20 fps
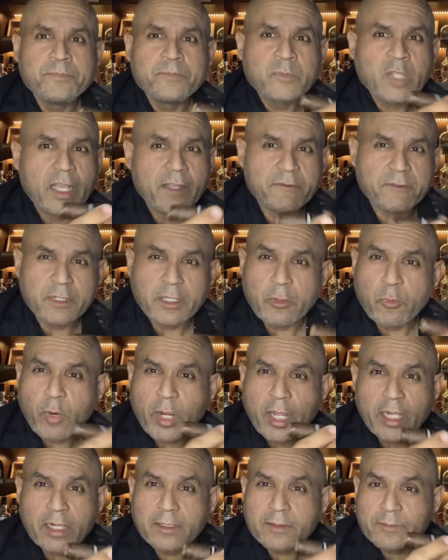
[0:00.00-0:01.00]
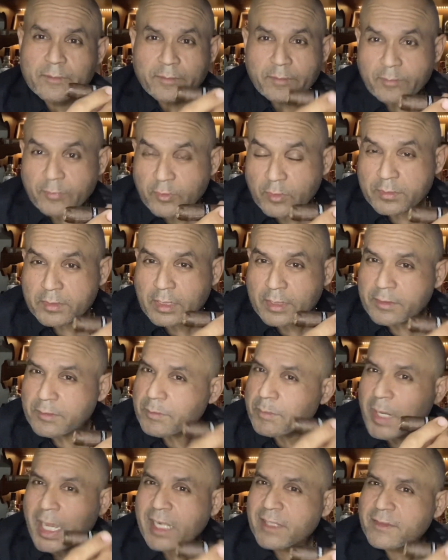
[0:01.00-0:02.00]
after a while, sometimes
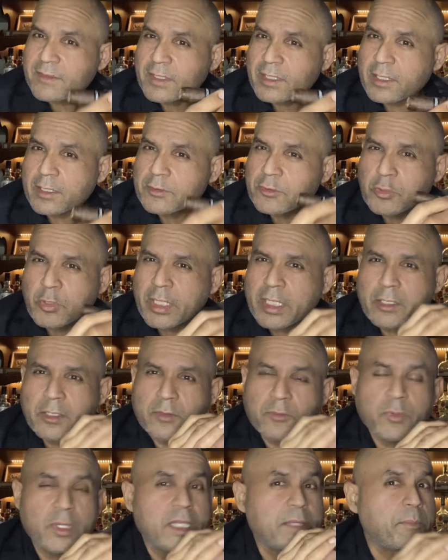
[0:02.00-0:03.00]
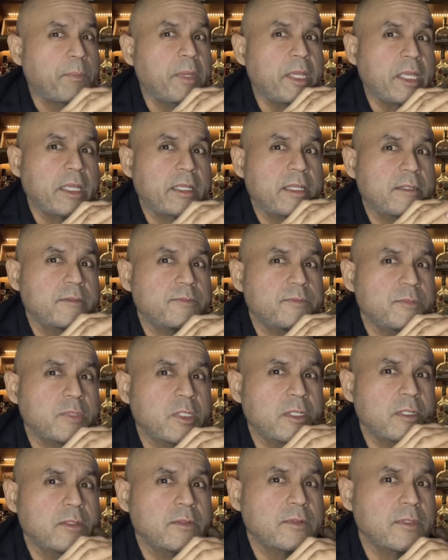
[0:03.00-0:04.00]
mild cigars you cannot really pick,
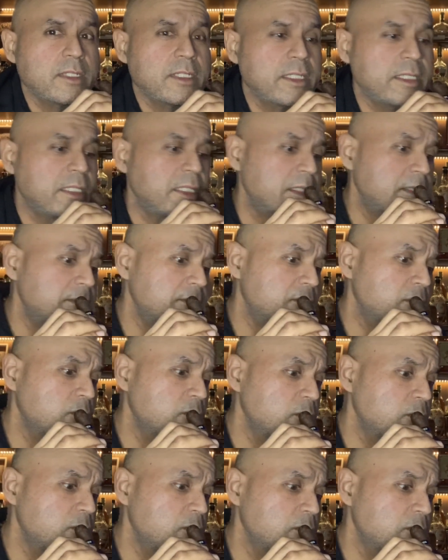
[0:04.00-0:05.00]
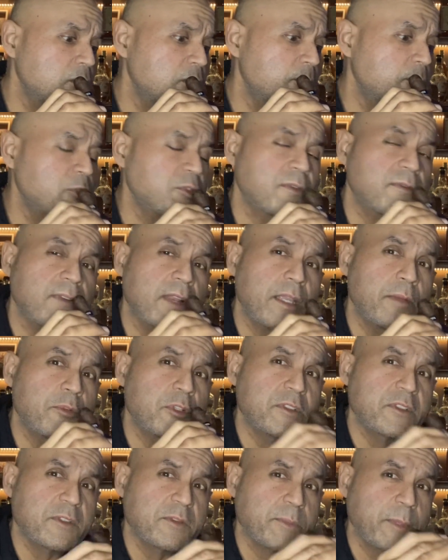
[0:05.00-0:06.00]
too much
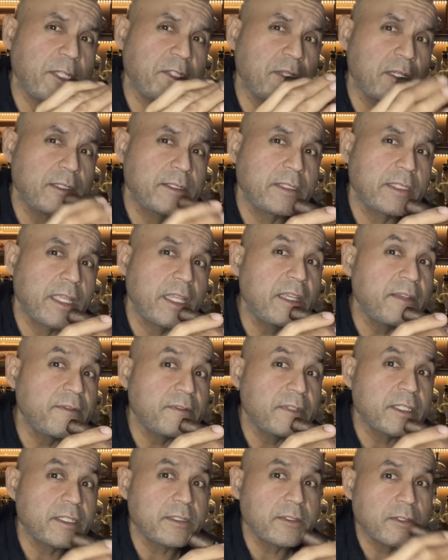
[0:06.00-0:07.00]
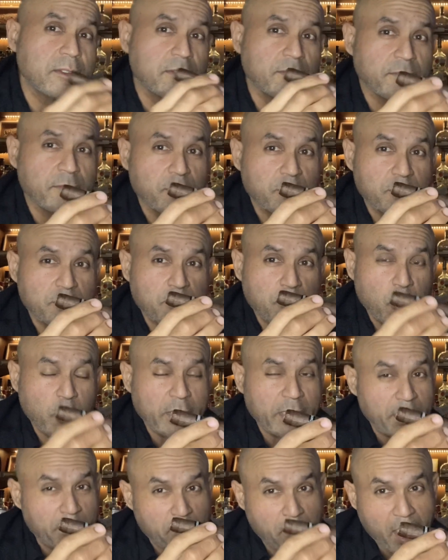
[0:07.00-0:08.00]
flavors, especially in the evening. If you're
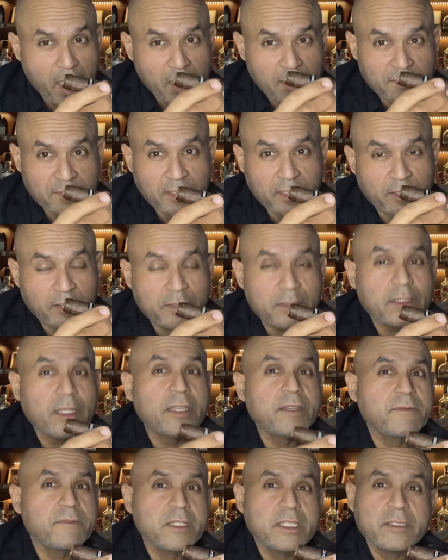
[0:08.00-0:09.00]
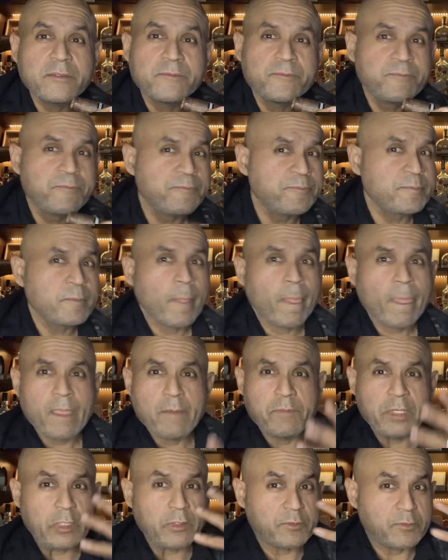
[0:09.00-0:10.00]
smoking a mild cigar in the evening,
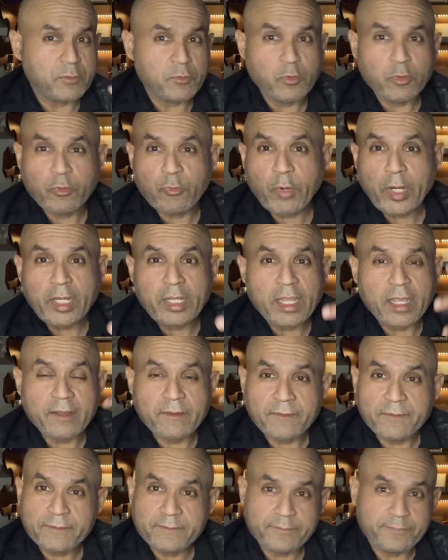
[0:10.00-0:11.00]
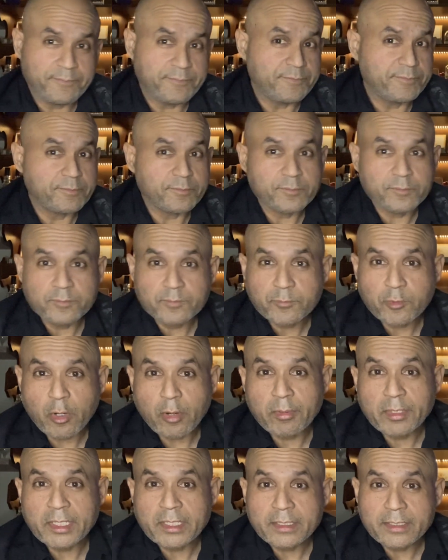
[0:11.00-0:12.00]
because you already have
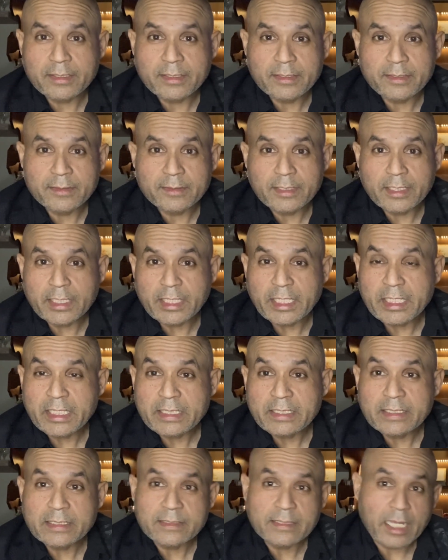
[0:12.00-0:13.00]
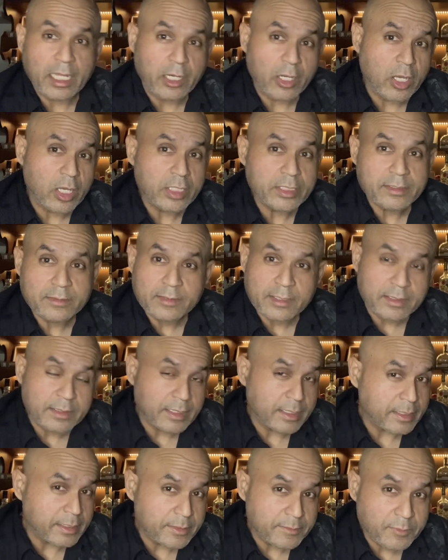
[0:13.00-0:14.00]
probably eat a lot in
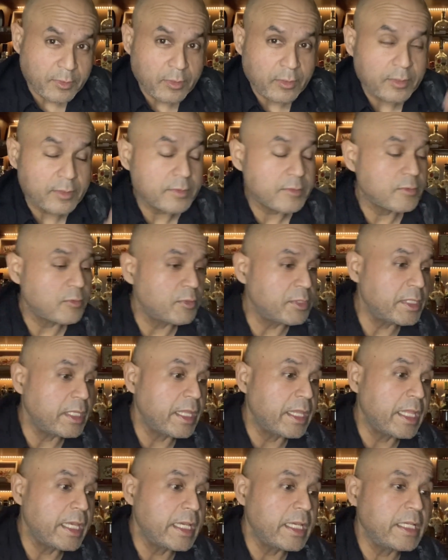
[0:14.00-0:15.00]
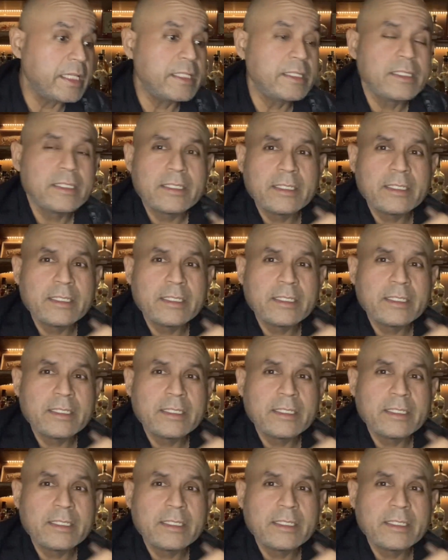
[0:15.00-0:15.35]
the during the day,